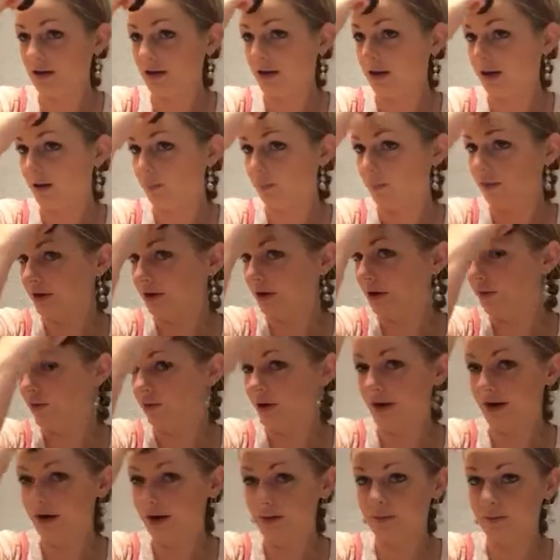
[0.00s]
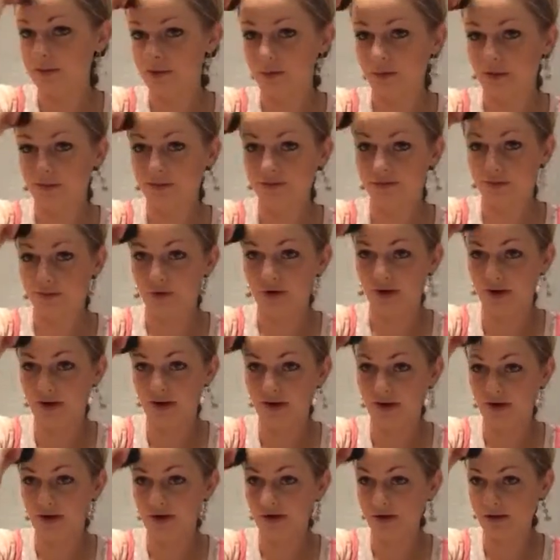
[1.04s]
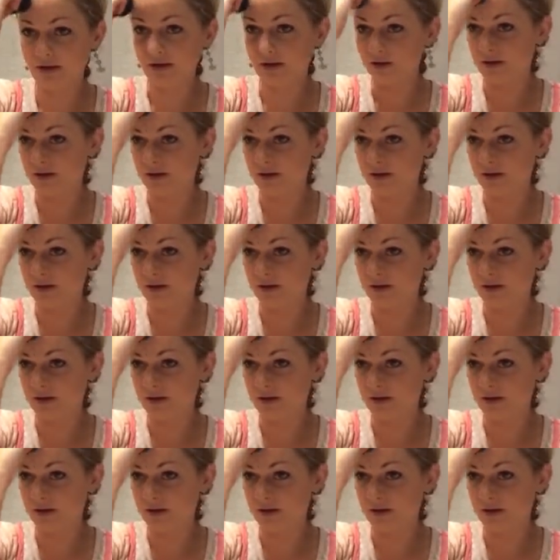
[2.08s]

and bring it right up to my forehead